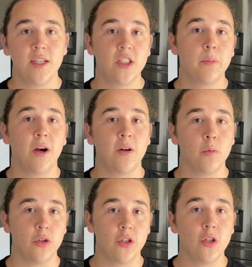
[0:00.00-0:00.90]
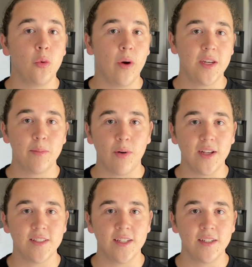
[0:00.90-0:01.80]
each button will do when you
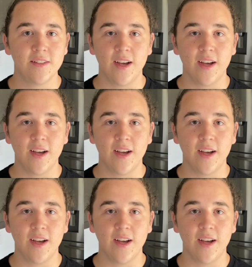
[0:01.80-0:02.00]
press it.